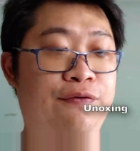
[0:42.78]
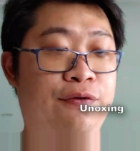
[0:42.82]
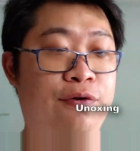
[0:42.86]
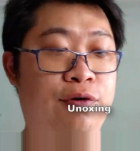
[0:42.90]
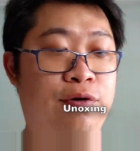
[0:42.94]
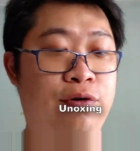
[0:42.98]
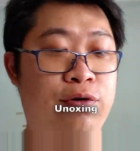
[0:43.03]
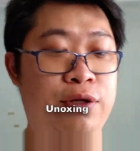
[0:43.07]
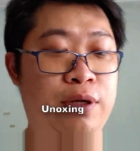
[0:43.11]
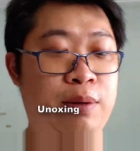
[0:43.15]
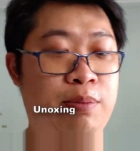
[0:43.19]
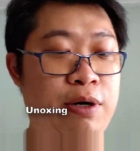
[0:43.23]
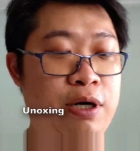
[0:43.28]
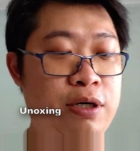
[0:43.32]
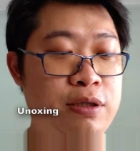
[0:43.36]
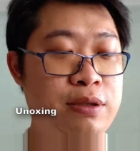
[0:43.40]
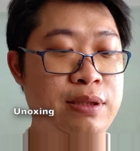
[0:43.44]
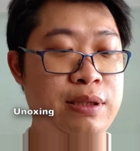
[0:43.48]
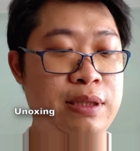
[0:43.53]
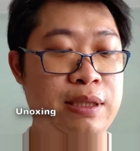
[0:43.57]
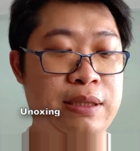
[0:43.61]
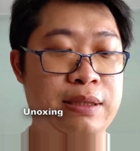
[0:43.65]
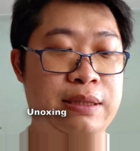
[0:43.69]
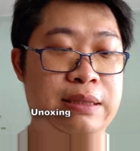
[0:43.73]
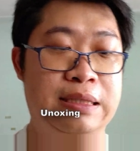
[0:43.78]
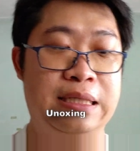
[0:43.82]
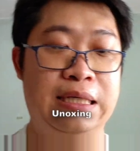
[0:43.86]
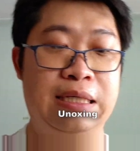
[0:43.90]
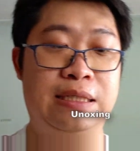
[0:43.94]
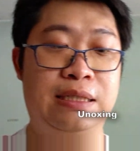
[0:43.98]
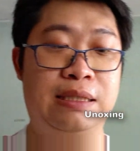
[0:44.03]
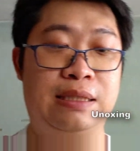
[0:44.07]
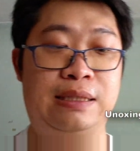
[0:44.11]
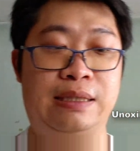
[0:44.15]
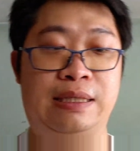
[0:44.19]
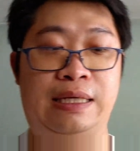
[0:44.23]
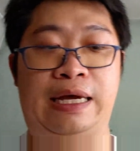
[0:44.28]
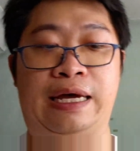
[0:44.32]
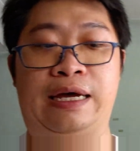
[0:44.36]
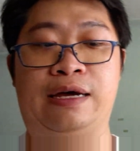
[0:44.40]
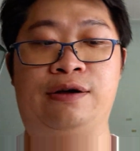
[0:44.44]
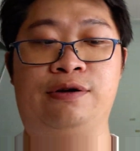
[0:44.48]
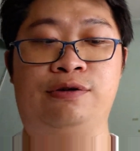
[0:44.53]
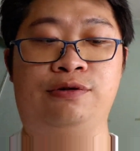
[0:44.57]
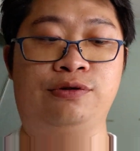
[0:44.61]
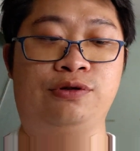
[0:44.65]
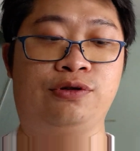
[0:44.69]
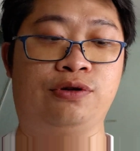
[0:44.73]
for the box, it just
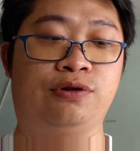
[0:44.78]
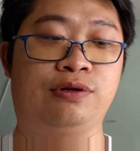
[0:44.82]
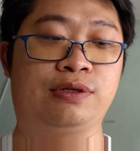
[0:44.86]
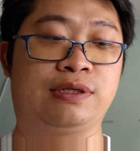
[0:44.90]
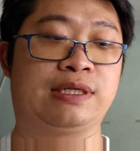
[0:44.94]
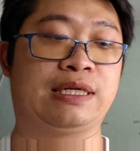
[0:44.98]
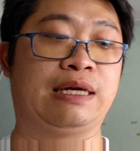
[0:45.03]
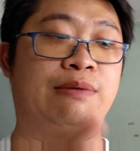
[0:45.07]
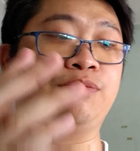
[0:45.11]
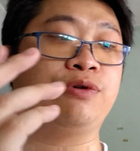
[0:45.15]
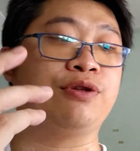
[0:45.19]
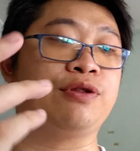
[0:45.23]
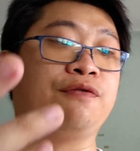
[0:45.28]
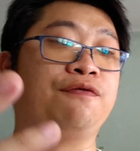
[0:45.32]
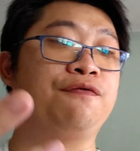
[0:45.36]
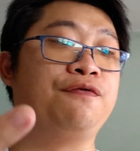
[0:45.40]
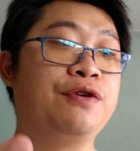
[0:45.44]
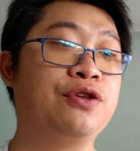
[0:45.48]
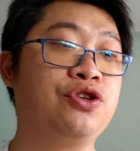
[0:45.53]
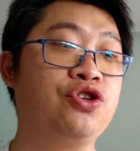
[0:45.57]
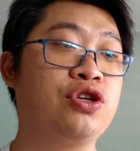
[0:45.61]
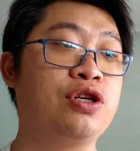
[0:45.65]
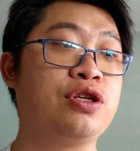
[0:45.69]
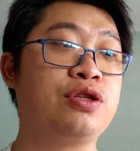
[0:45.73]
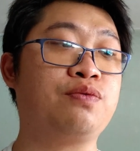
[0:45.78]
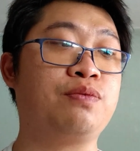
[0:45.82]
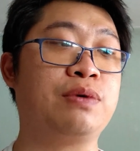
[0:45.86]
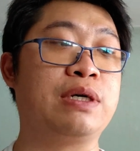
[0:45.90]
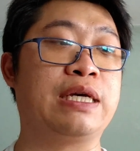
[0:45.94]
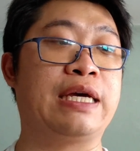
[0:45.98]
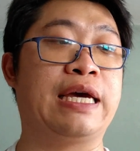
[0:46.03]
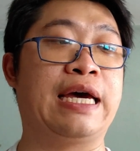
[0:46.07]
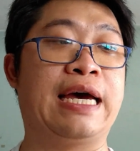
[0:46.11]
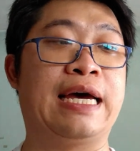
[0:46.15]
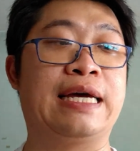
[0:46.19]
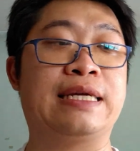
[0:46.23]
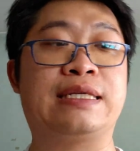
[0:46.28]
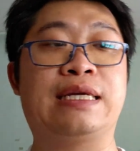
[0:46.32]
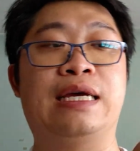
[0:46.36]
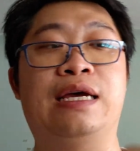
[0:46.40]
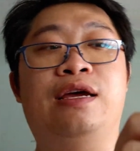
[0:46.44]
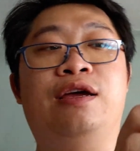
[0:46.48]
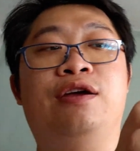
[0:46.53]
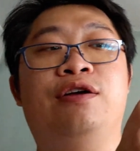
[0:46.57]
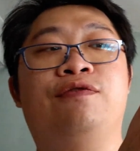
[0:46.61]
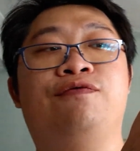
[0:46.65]
tells some of the features where it has